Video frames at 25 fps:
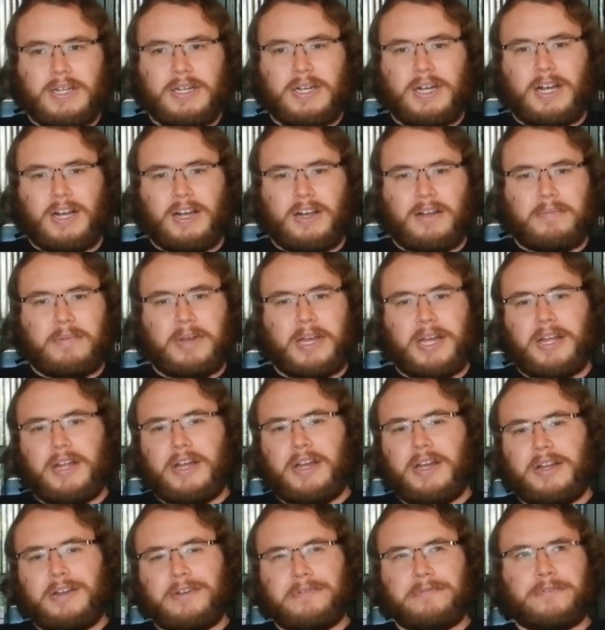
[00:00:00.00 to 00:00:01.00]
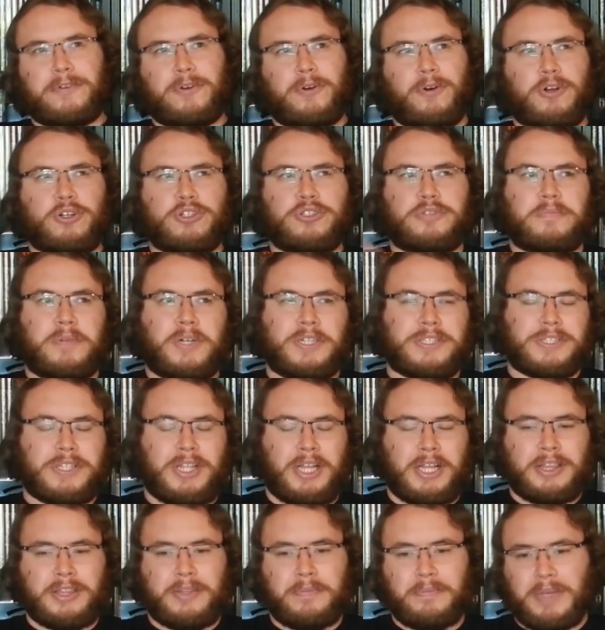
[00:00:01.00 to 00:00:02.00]
And of course, much
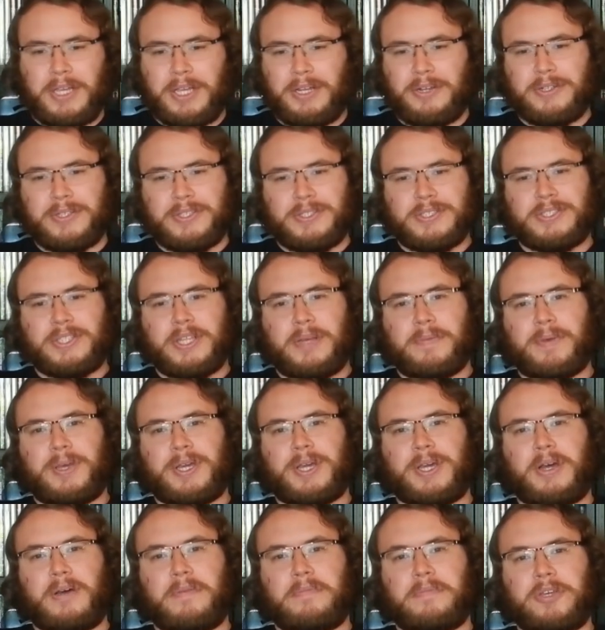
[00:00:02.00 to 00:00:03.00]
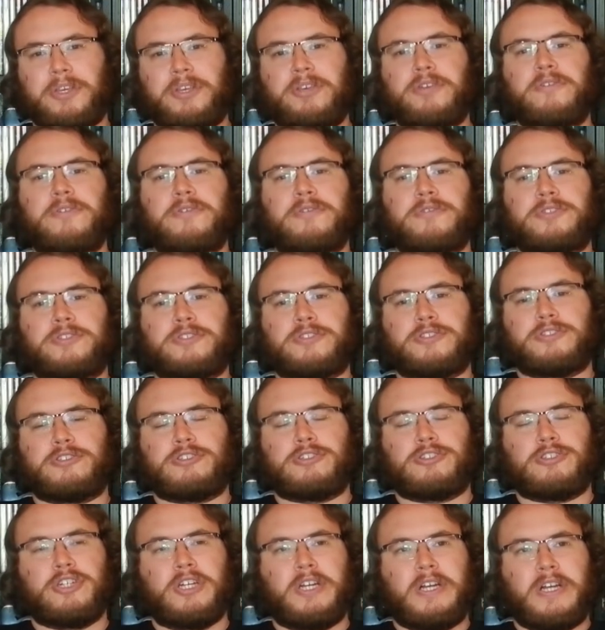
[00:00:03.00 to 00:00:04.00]
like the Beatles, they become a
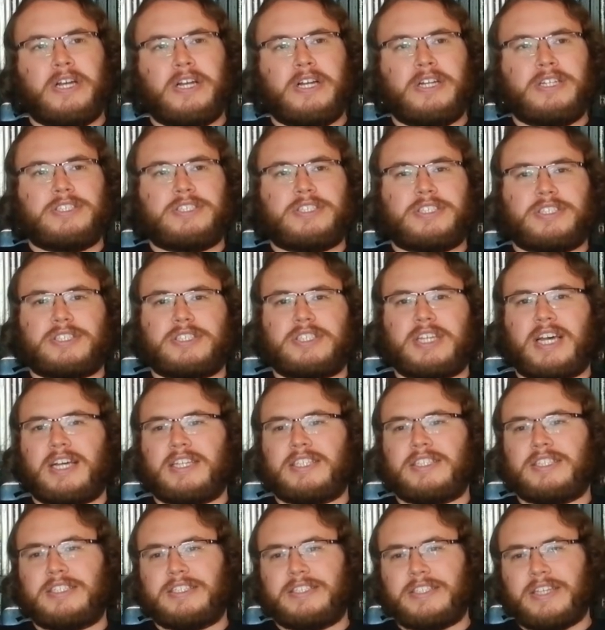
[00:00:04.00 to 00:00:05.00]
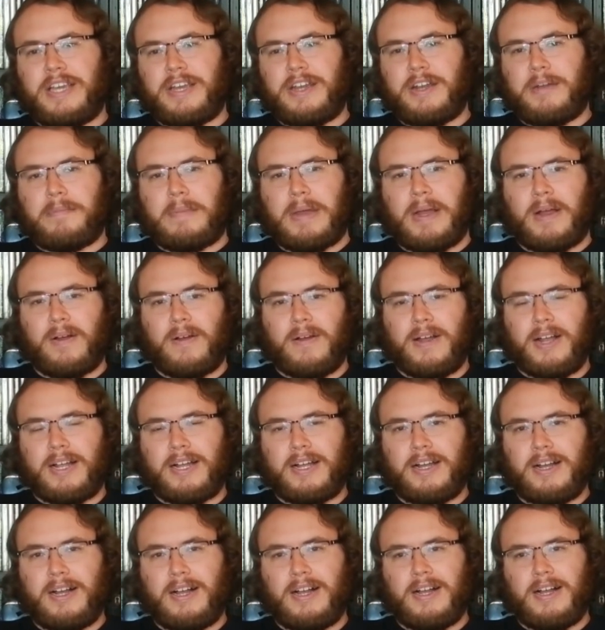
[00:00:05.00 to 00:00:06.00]
huge success in
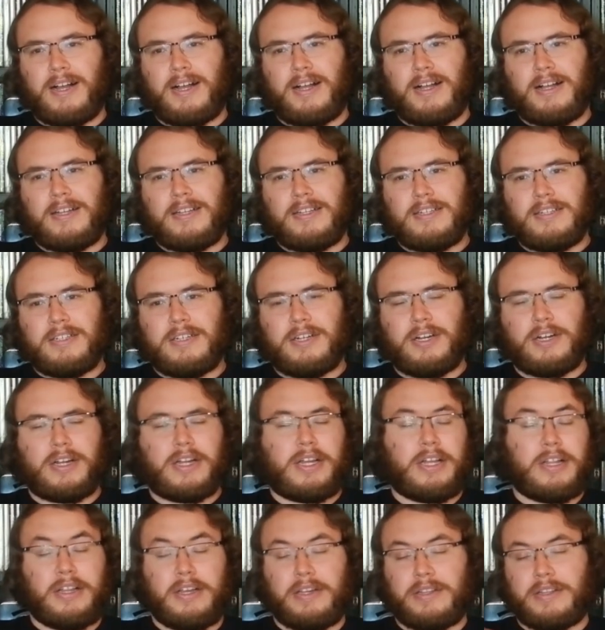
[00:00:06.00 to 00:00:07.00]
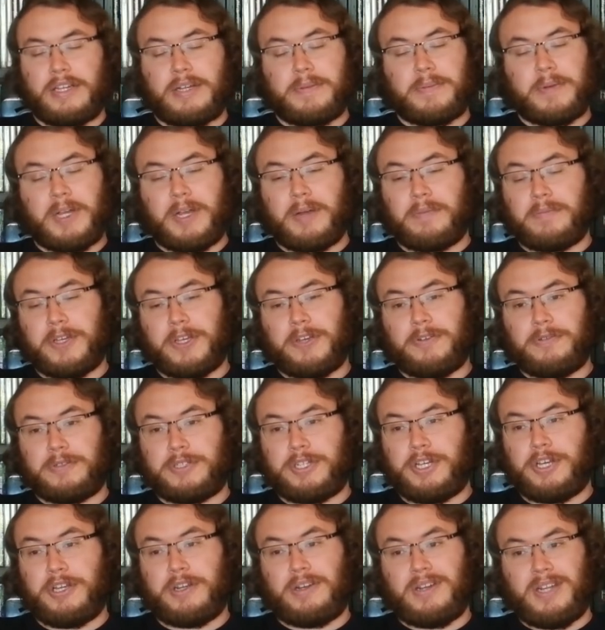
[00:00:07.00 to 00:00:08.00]
America, or they become a
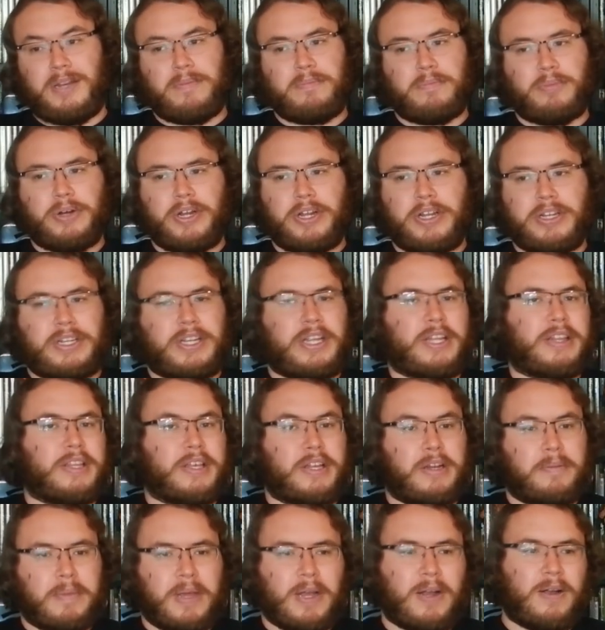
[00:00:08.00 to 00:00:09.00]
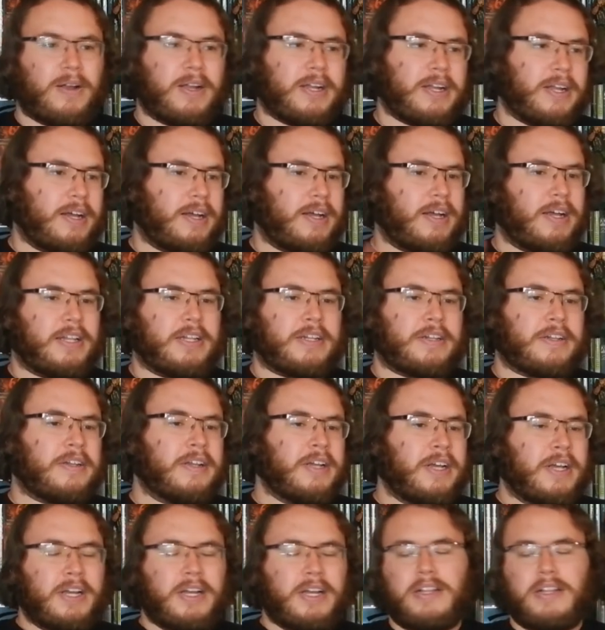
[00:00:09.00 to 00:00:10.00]
huge hit in Britain and then America, and
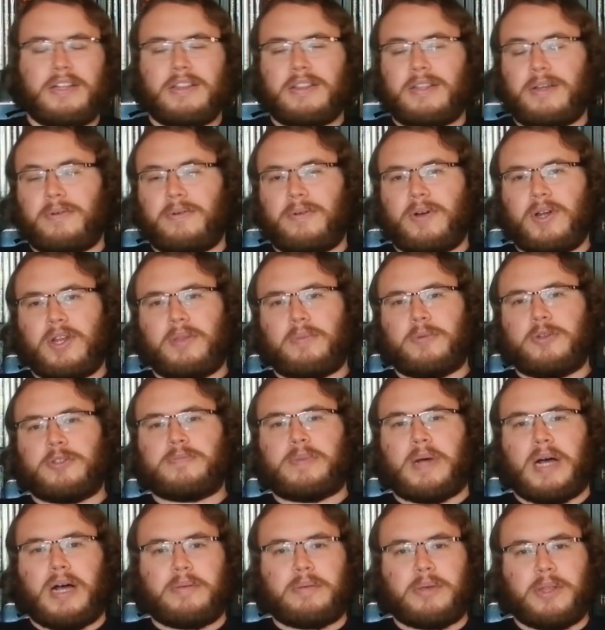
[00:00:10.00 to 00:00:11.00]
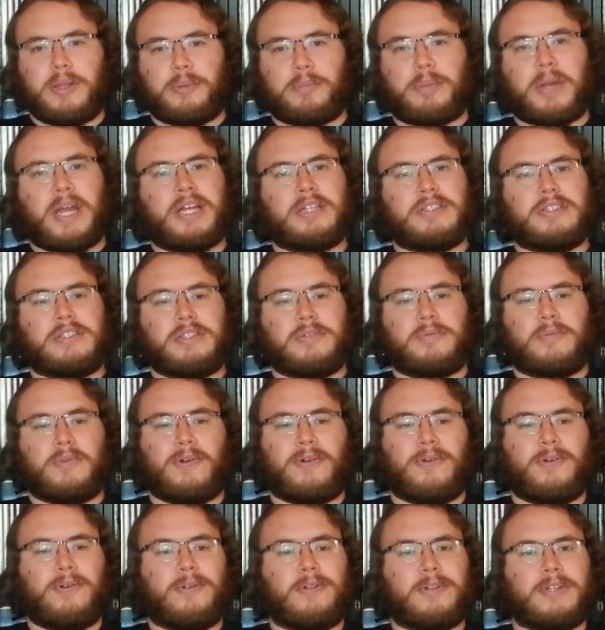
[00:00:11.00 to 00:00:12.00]
they're one of the most popular bands in the
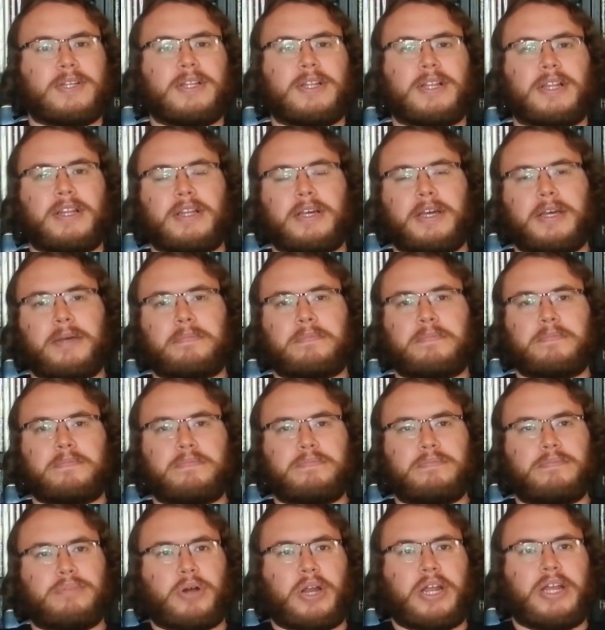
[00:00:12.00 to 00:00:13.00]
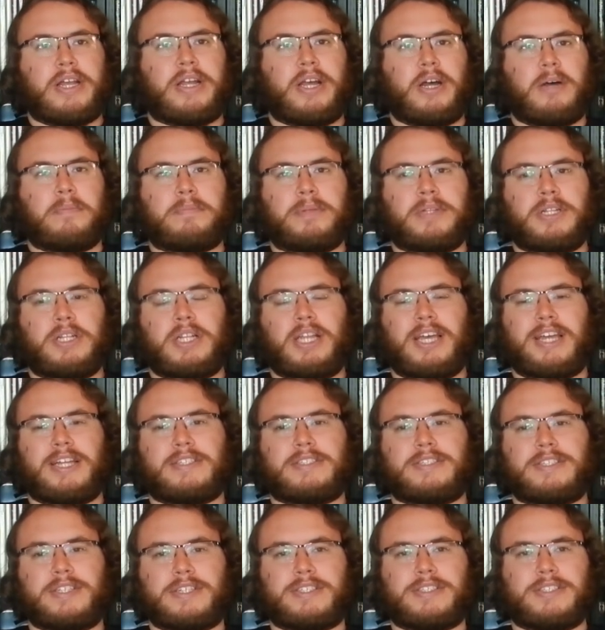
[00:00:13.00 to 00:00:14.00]
world, and then they break up in the late
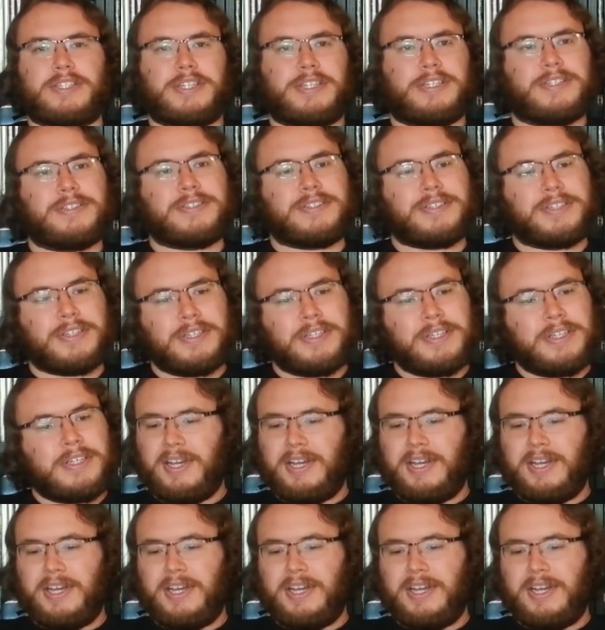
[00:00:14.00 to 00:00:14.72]
60s.